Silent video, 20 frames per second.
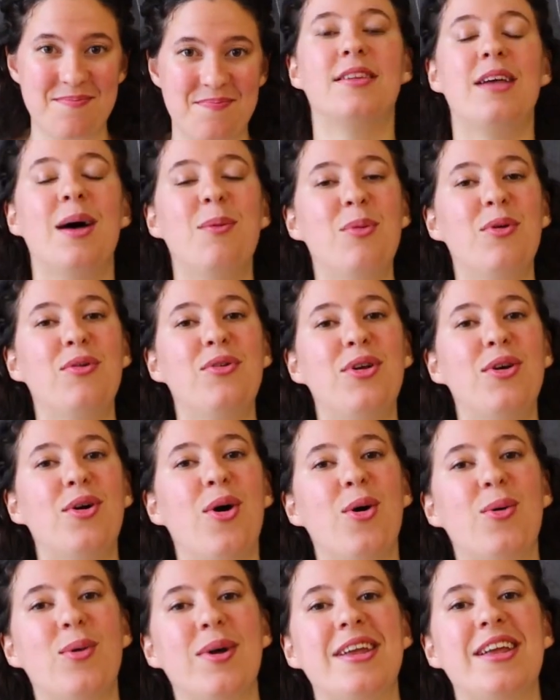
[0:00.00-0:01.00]
Some of you
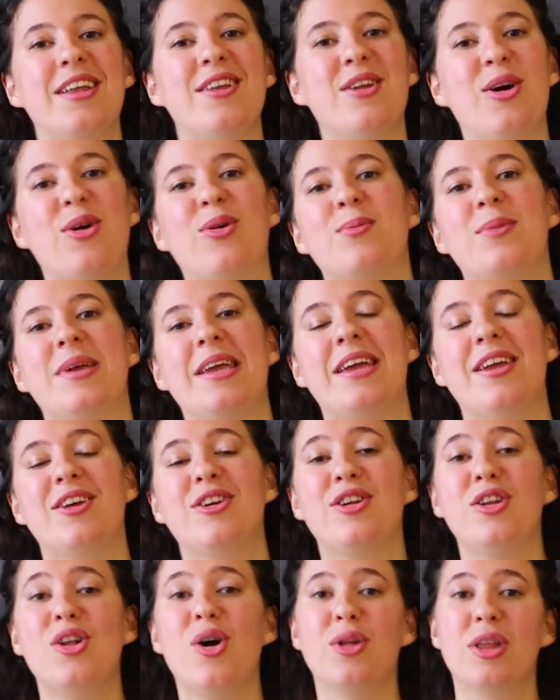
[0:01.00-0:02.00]
already know me,
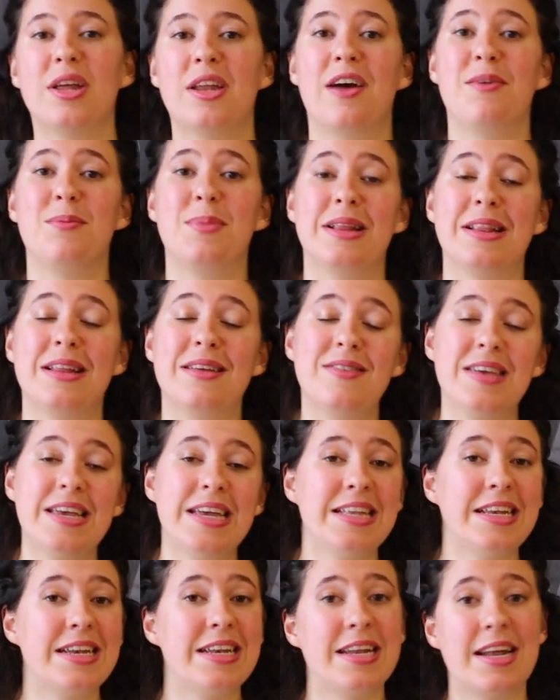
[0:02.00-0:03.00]
you know that I've been
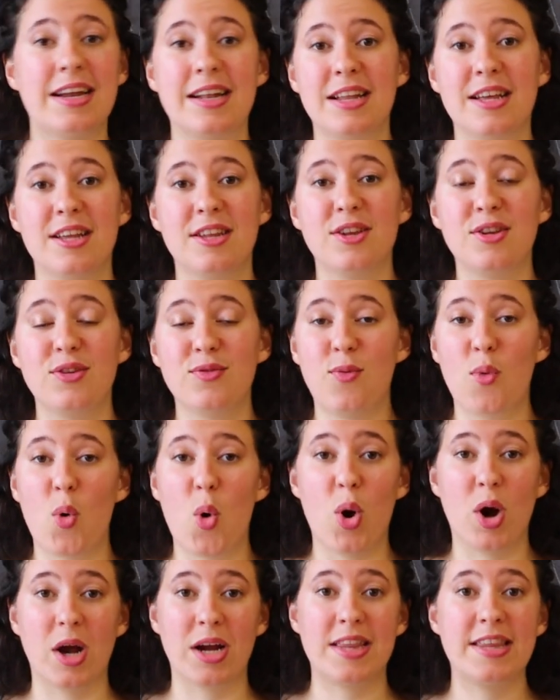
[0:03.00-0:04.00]
living in the Netherlands
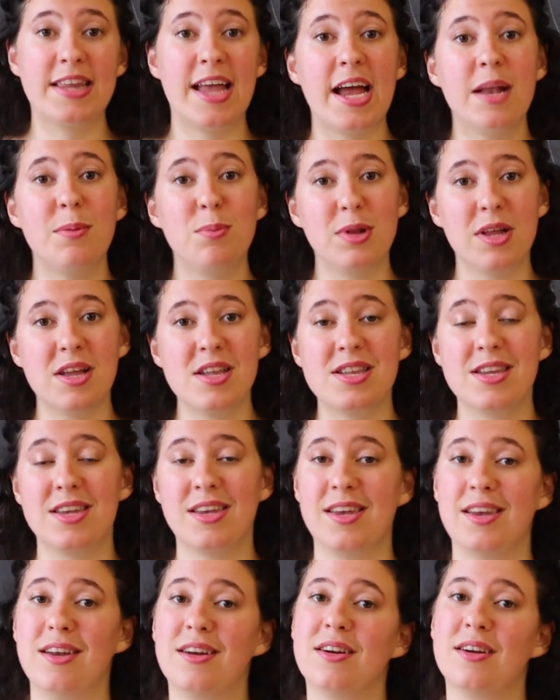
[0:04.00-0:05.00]
for 10 plus
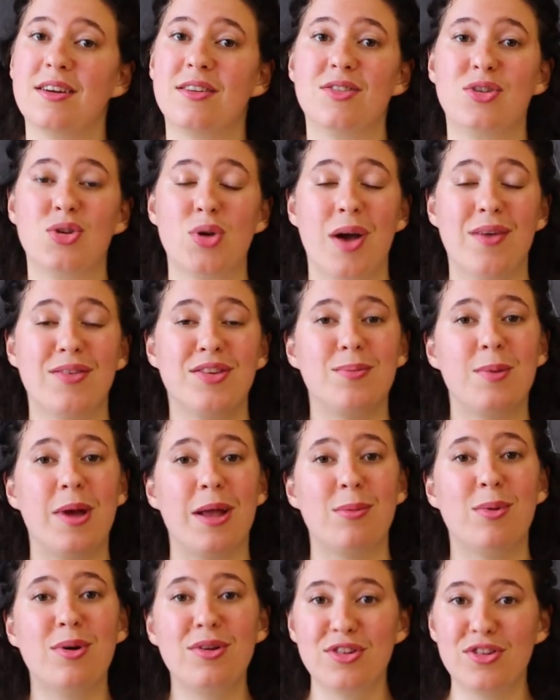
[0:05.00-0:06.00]
years, so I
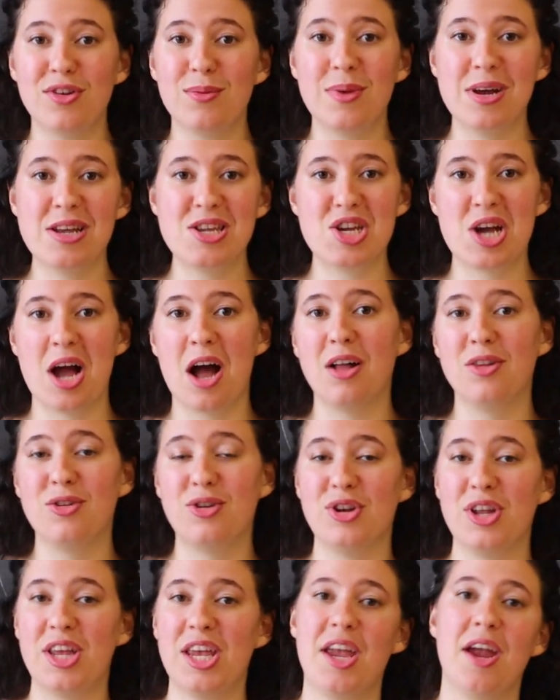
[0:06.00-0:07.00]
spent most of my
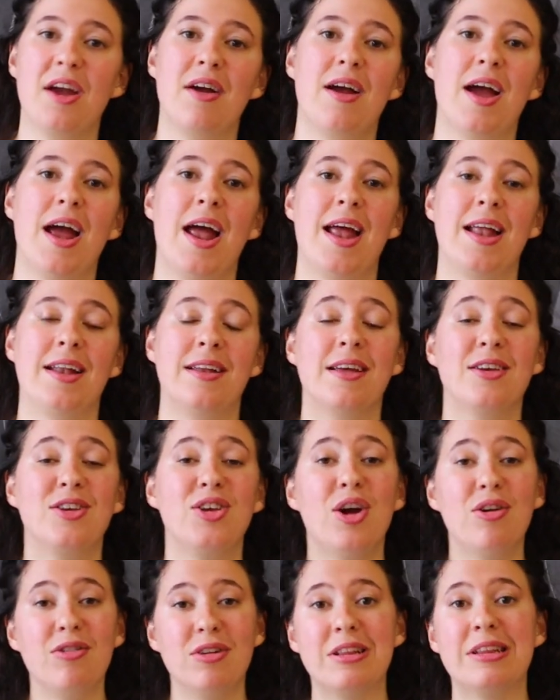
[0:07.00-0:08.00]
childhood here
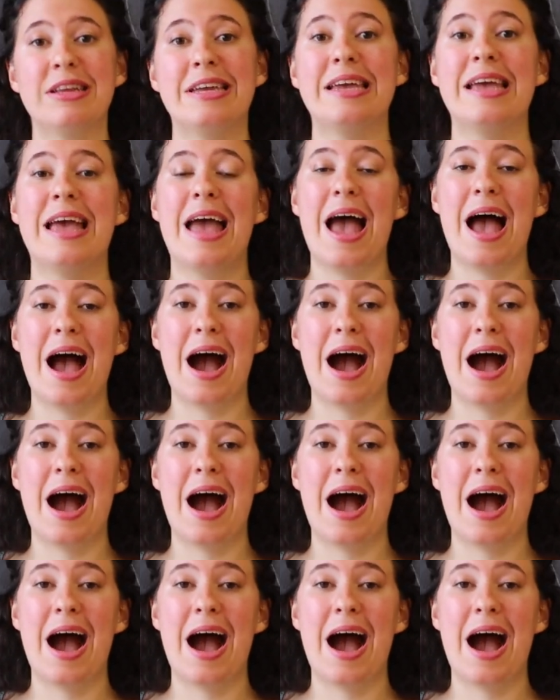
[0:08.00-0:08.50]
and currently